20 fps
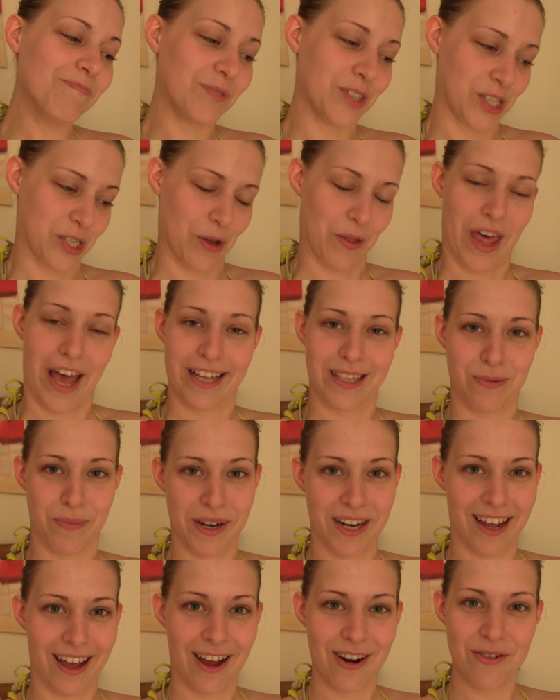So that's
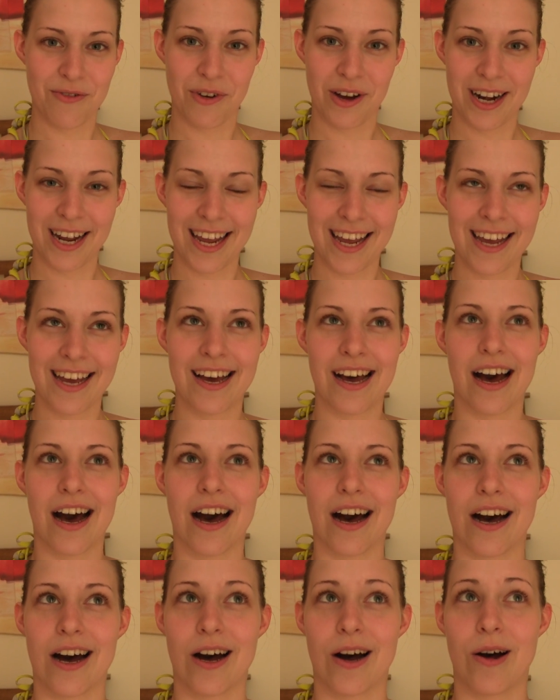been kind of funny.
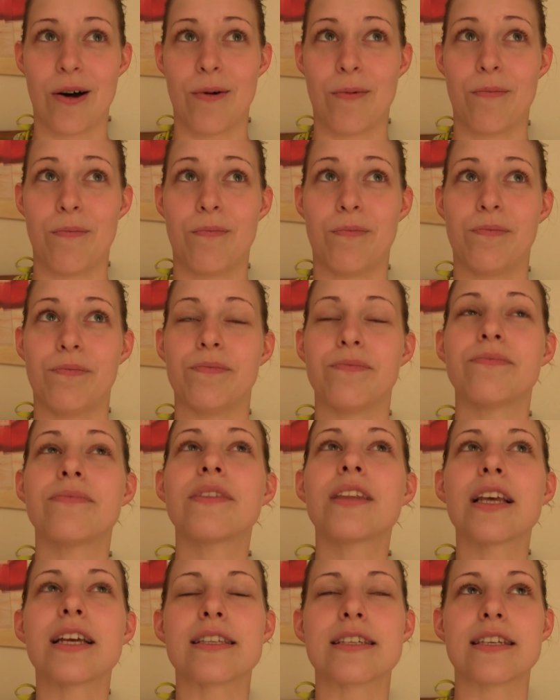Um,
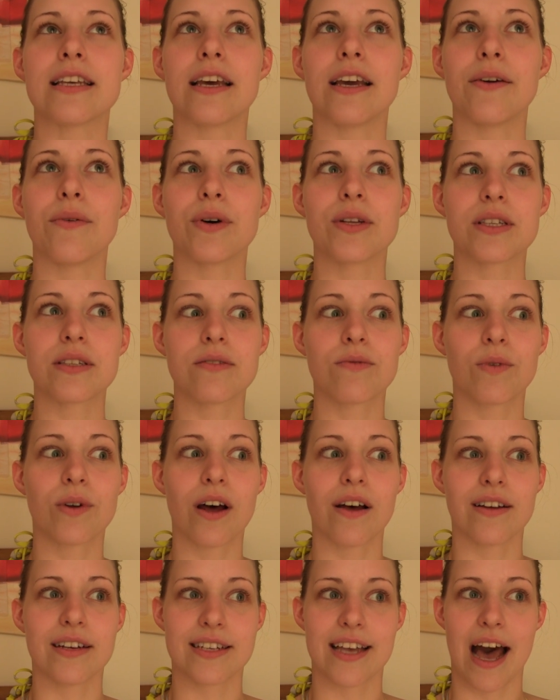let's see, what's, what
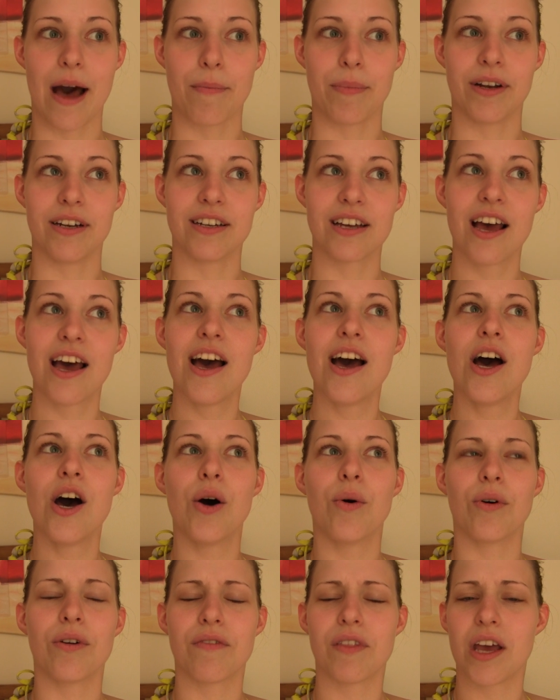all has happened?
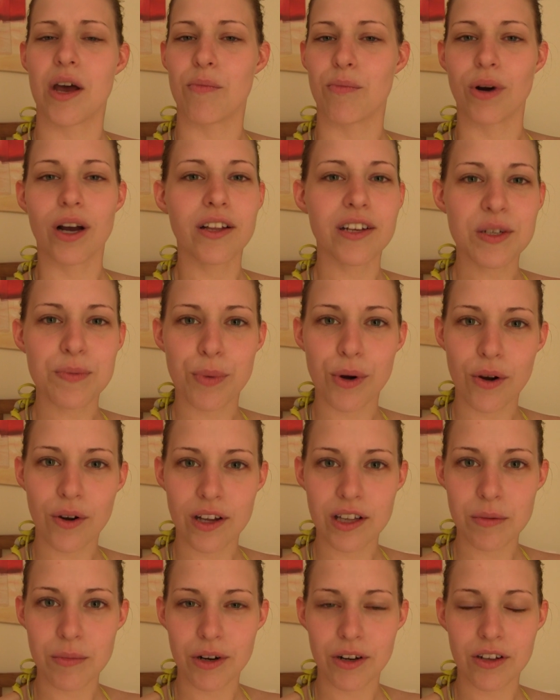One of the umbrellas
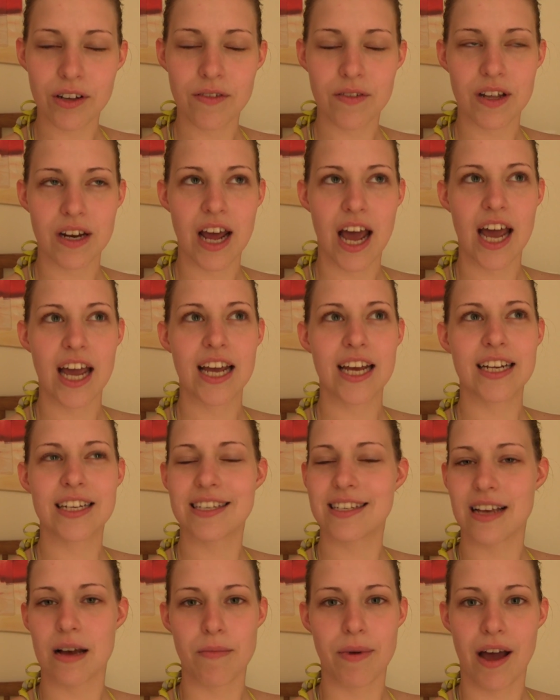broke in the middle of the night
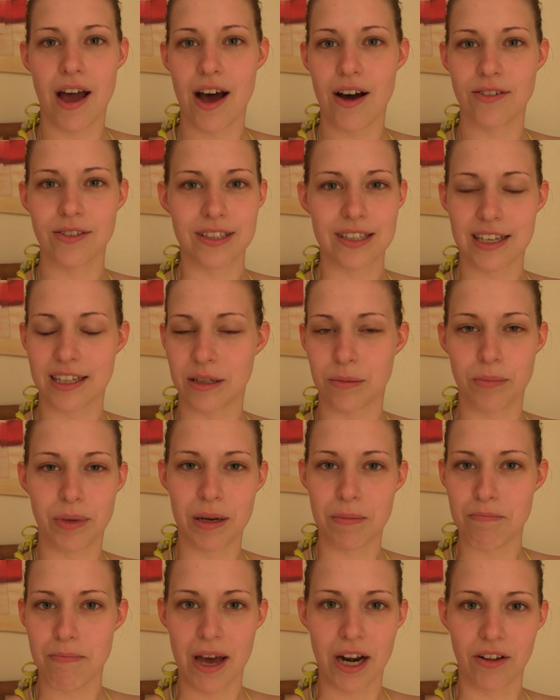somehow. It's like a
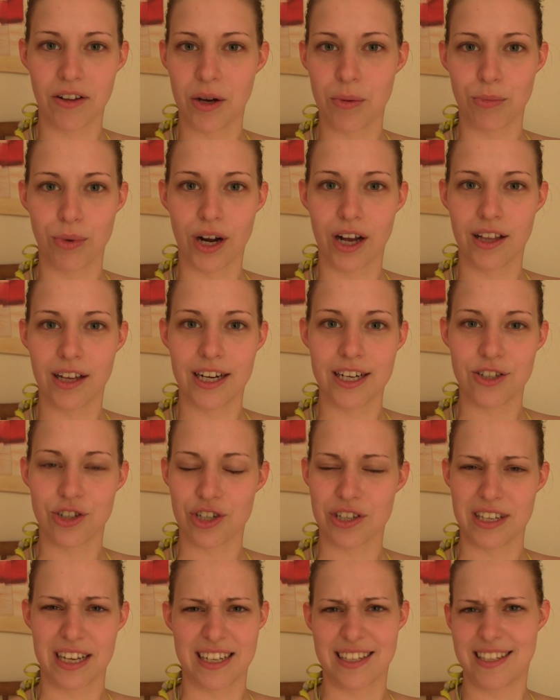big metal umbrella and it
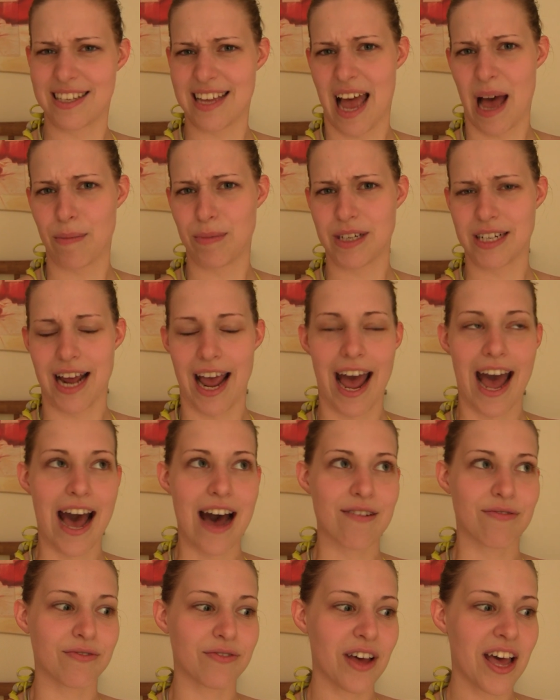just like snapped in
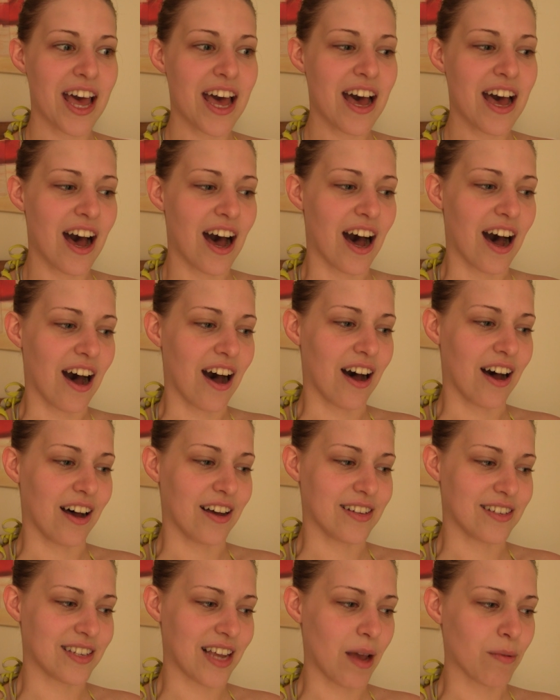half.
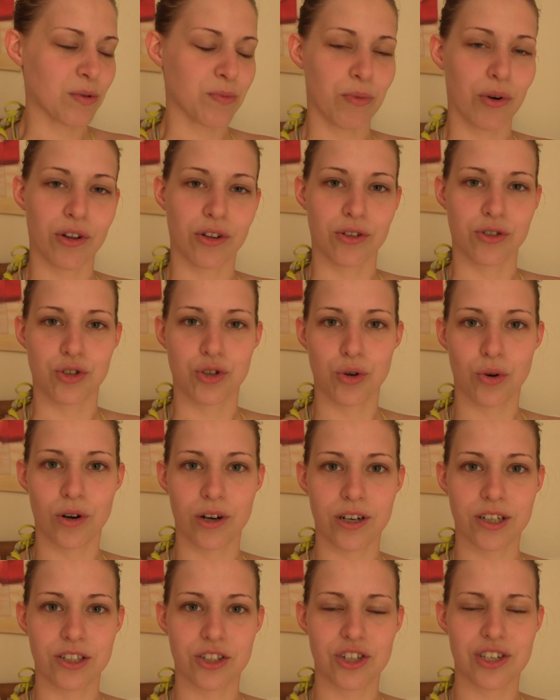Uh, Sam's brother
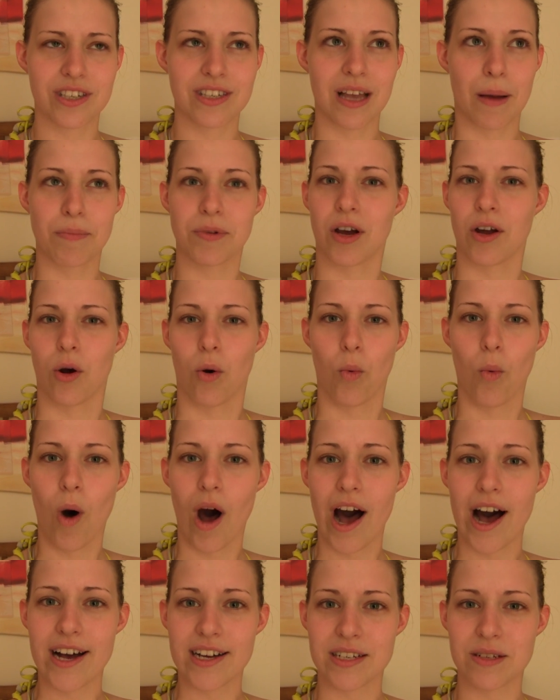George stepped on a
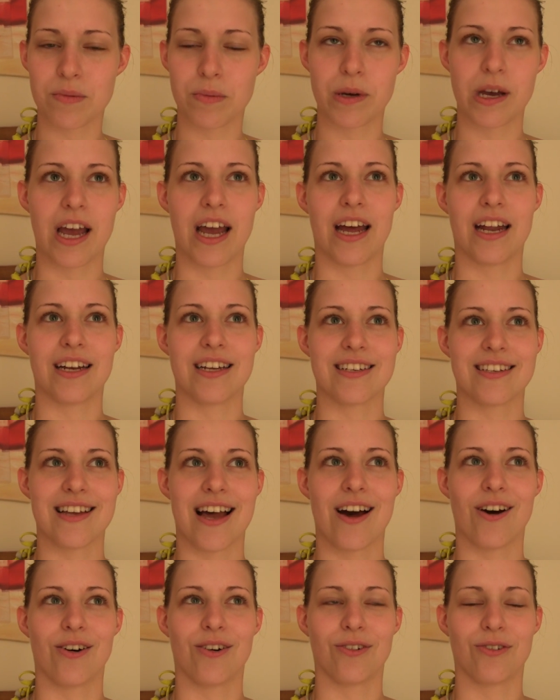wasp and is
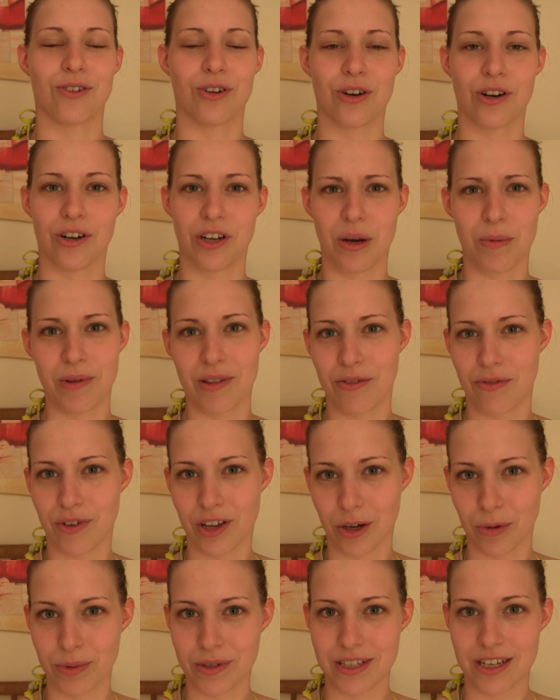now curled up in the
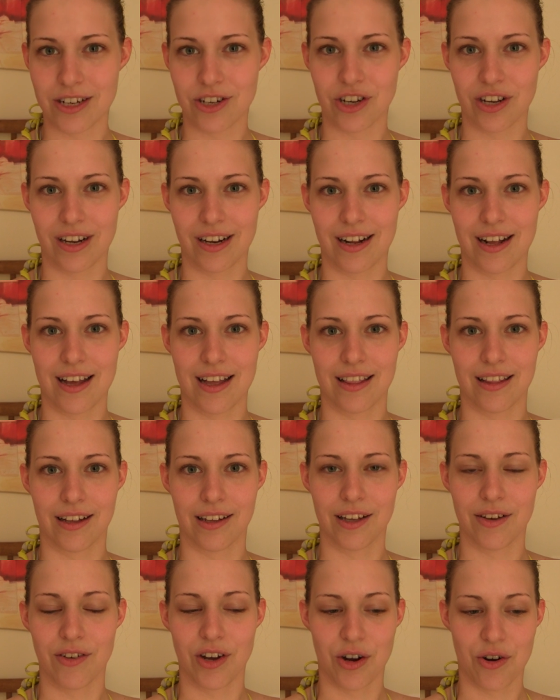fetal position in
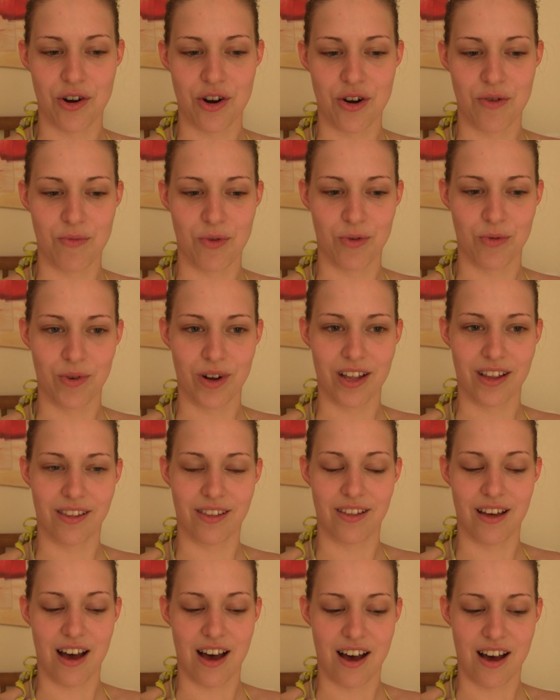the living room
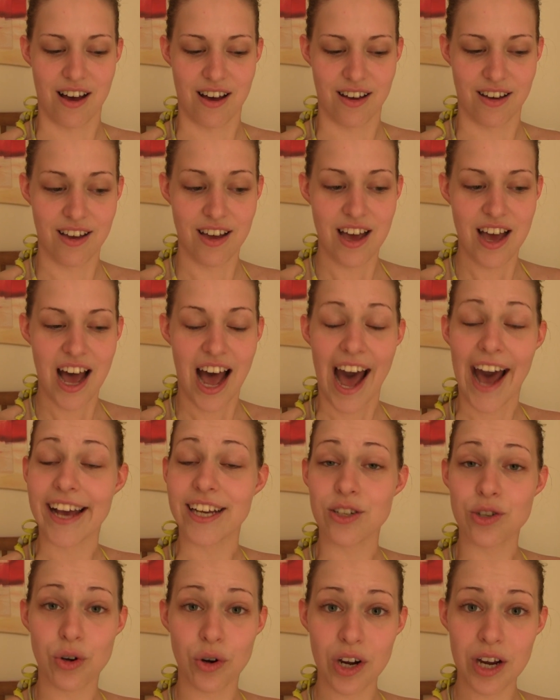with uh,
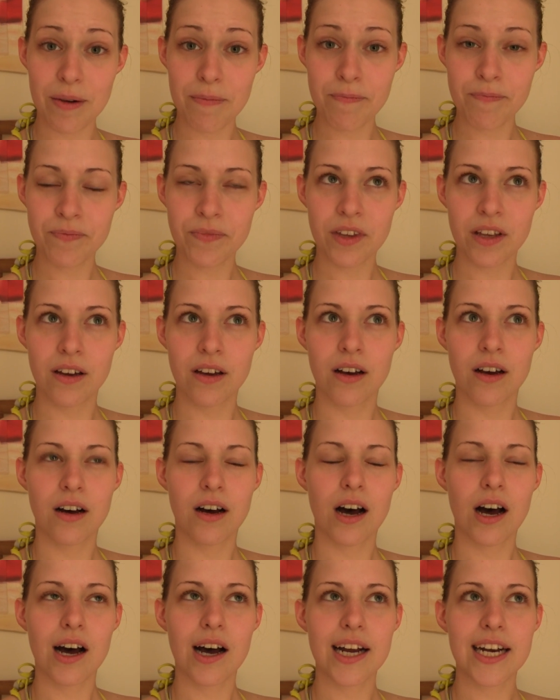ice cream
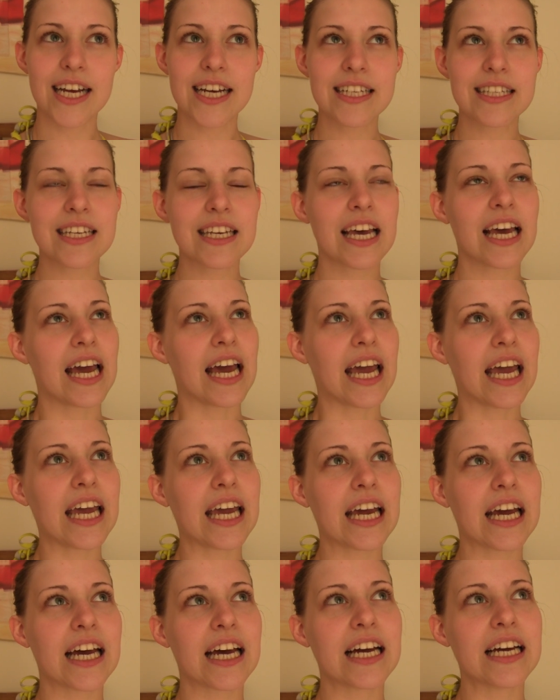on it.
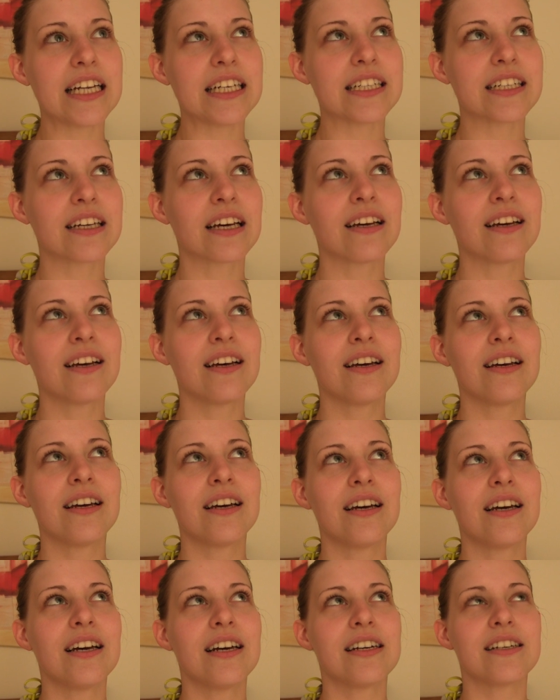And
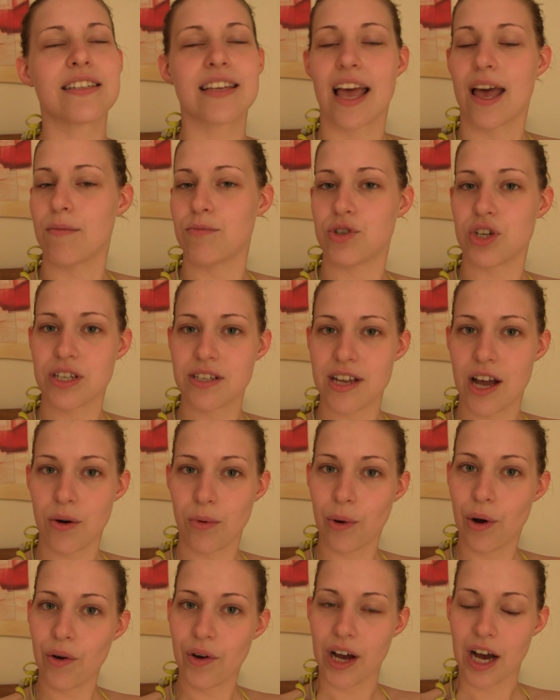Sam just now
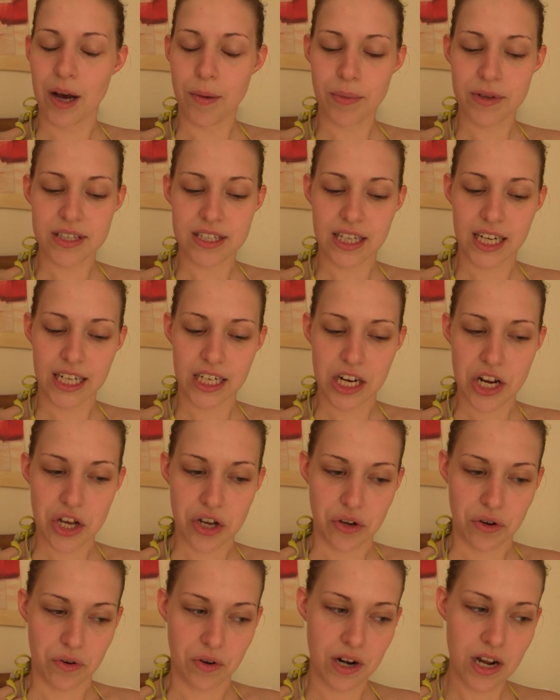woke up. It's like
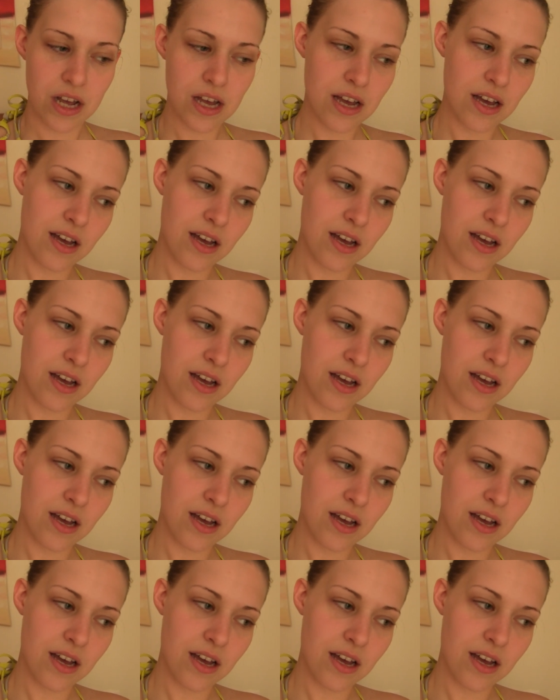noon.